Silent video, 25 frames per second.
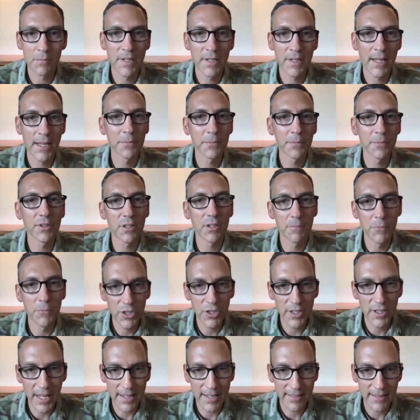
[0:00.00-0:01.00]
and being able to
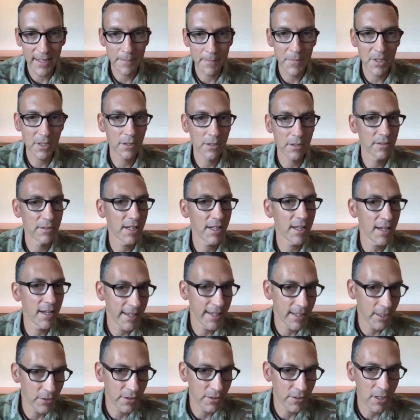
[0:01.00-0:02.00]
communicate them because they got
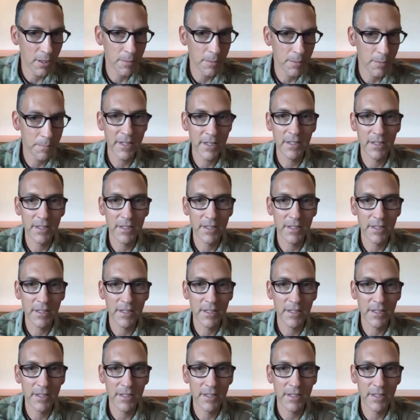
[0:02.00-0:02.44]
held up.